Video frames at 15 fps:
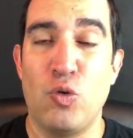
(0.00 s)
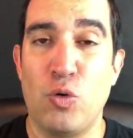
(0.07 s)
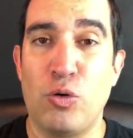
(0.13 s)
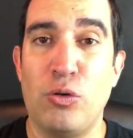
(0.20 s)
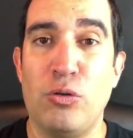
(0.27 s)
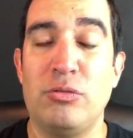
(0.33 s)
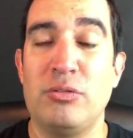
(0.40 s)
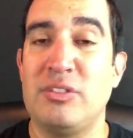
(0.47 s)

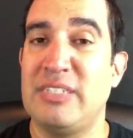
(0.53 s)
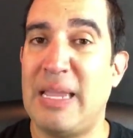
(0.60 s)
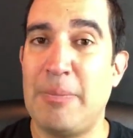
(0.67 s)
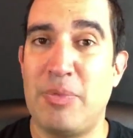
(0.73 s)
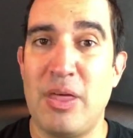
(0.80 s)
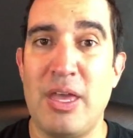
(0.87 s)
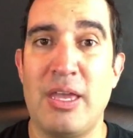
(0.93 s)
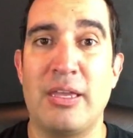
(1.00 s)
Google,
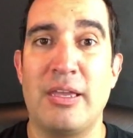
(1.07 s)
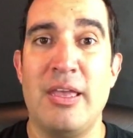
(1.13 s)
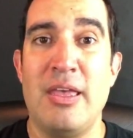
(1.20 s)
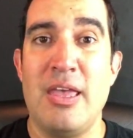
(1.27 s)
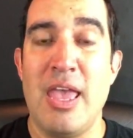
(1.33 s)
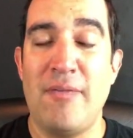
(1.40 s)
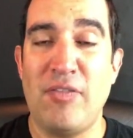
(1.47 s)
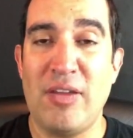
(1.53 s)
same thing.
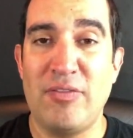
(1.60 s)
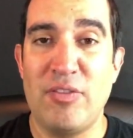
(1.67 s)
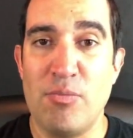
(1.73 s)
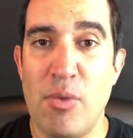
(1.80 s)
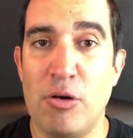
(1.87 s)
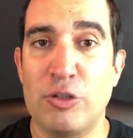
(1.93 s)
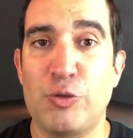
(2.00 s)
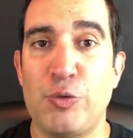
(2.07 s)
If you have
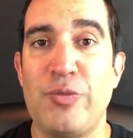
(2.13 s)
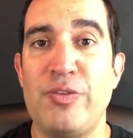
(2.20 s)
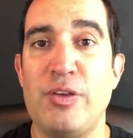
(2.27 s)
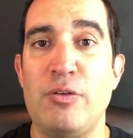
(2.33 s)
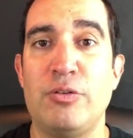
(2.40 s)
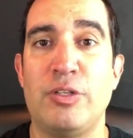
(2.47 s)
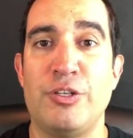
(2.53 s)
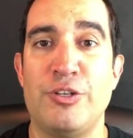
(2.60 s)
the most
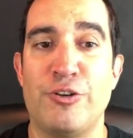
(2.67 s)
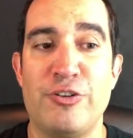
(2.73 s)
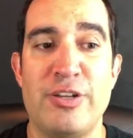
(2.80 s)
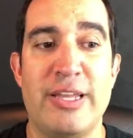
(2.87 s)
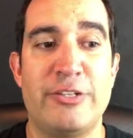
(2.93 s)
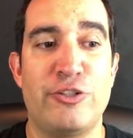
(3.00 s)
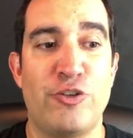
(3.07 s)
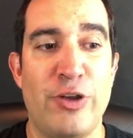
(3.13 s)
reviews in your
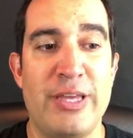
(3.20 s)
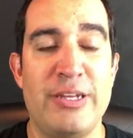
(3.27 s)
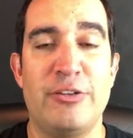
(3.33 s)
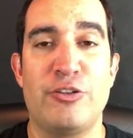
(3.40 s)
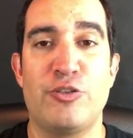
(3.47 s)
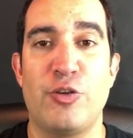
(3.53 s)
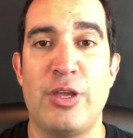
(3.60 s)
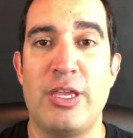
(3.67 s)
niche or
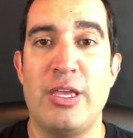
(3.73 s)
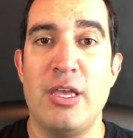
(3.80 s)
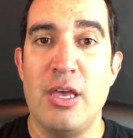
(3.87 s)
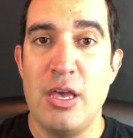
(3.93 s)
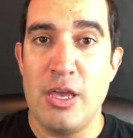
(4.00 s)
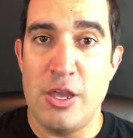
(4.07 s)
industry,